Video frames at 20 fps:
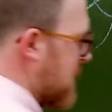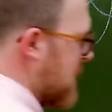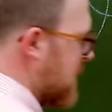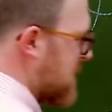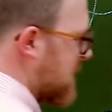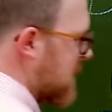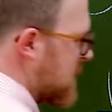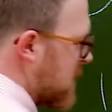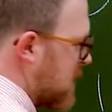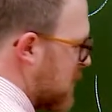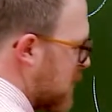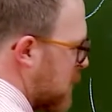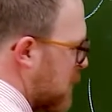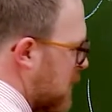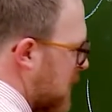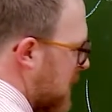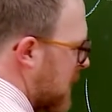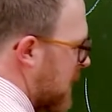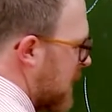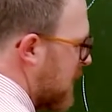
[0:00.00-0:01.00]
this is
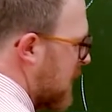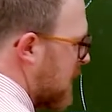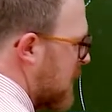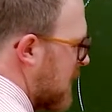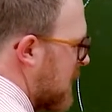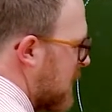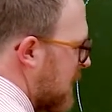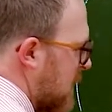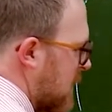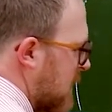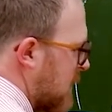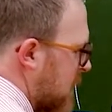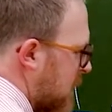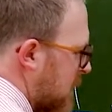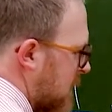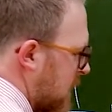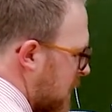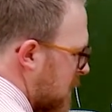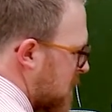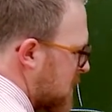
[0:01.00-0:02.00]
QB
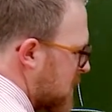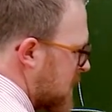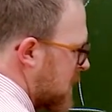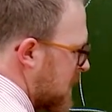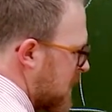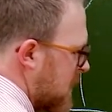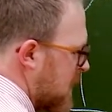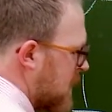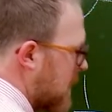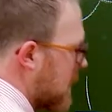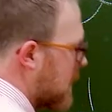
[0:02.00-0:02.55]
over MC.